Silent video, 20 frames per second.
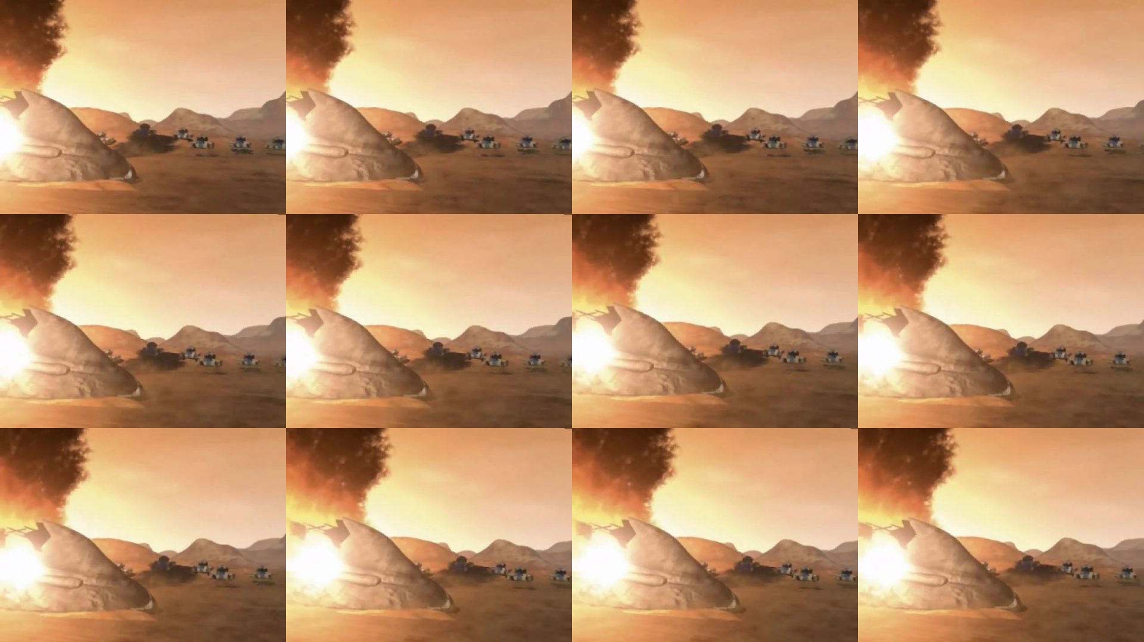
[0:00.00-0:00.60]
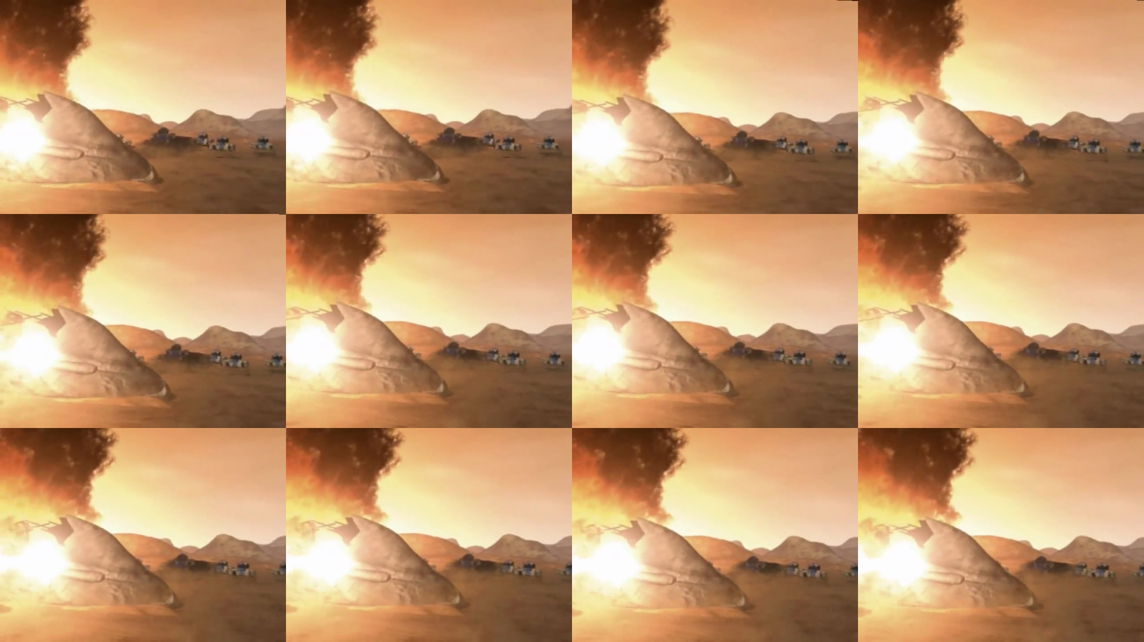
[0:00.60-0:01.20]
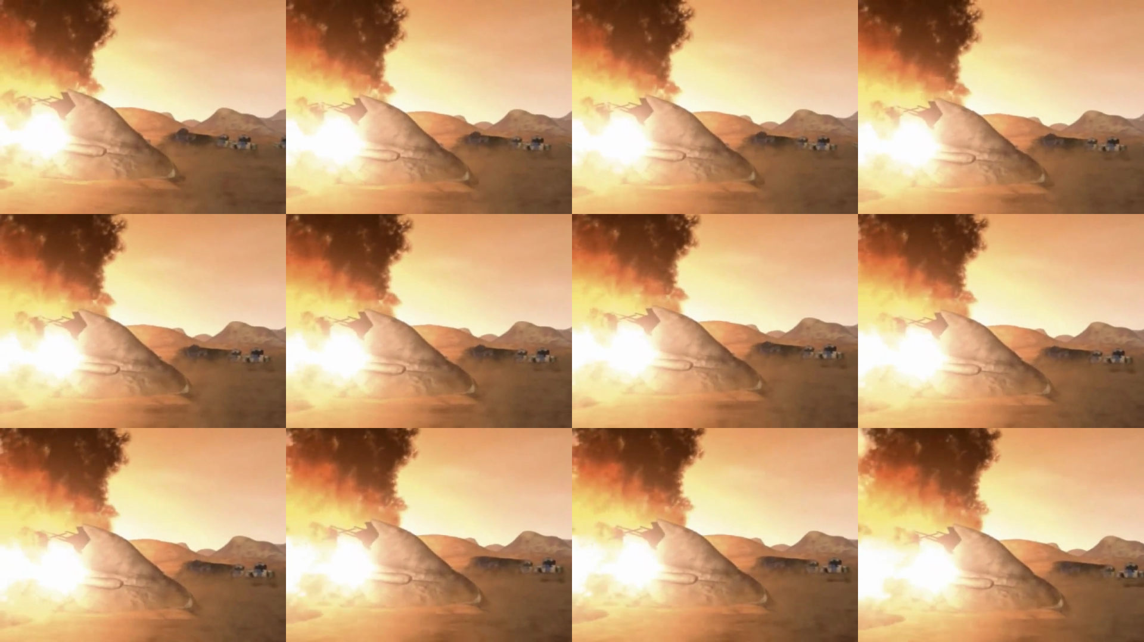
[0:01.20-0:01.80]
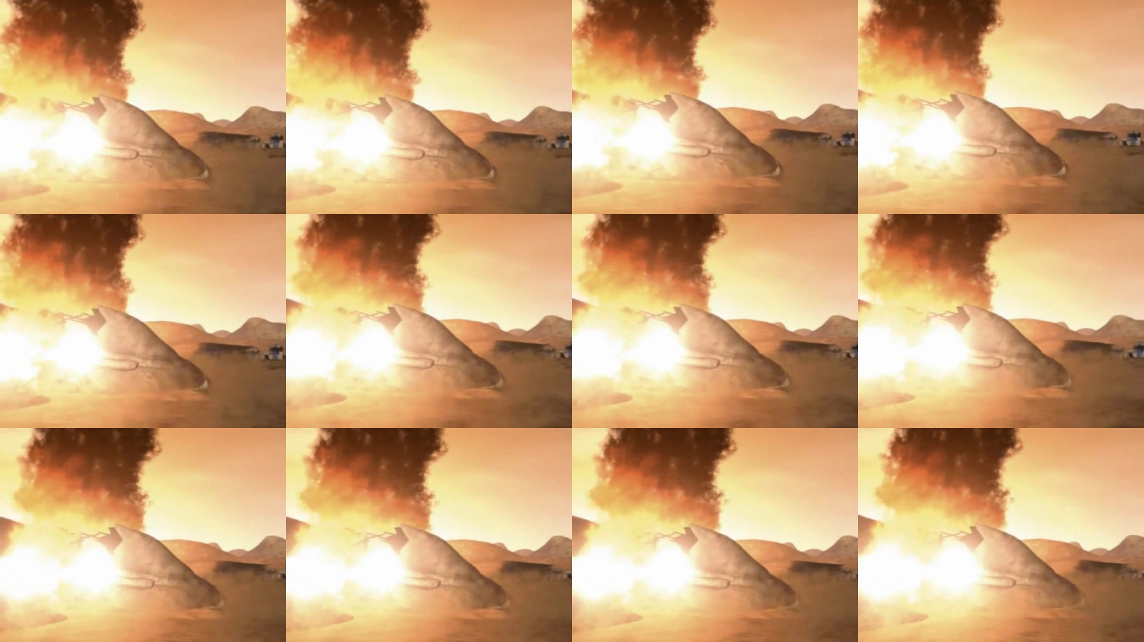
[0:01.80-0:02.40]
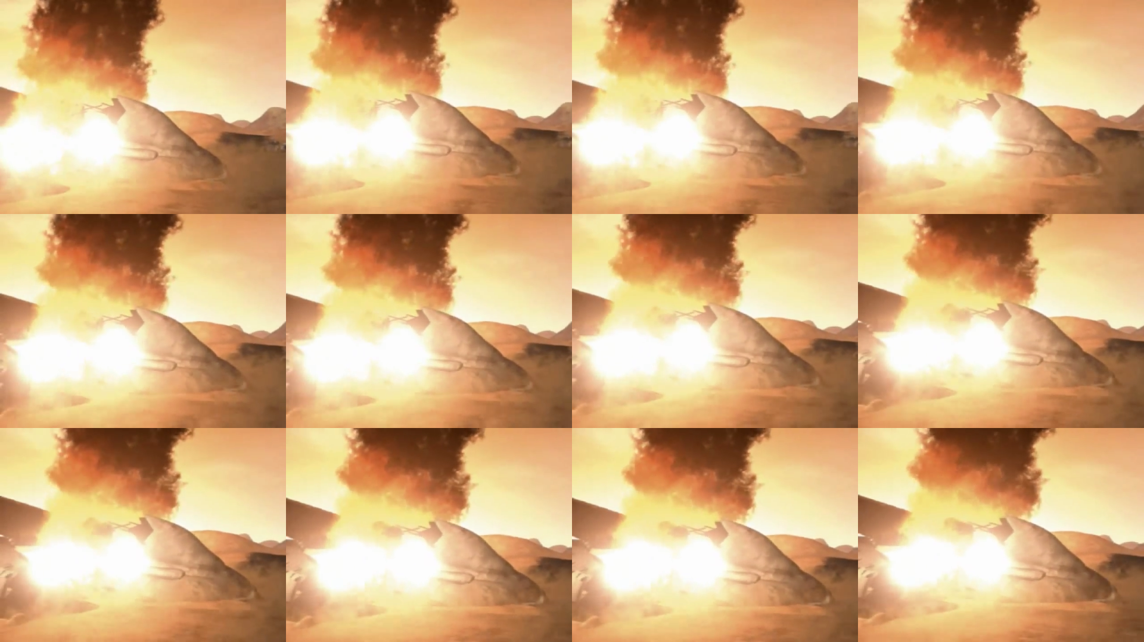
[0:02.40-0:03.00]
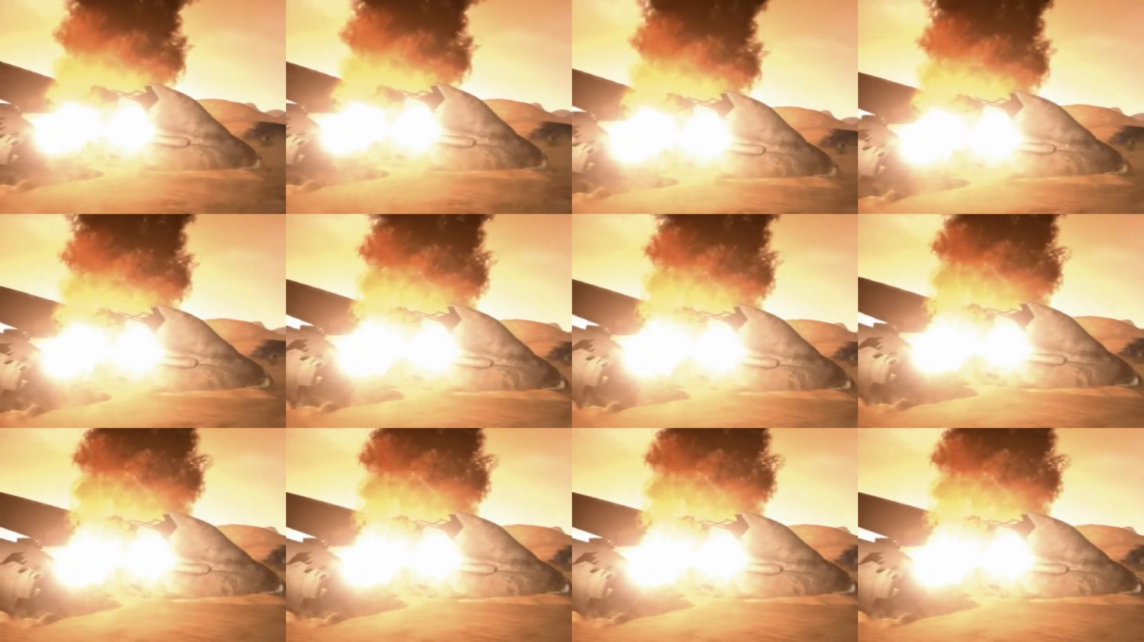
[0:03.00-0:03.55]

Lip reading: Nobody's mouth can be seen.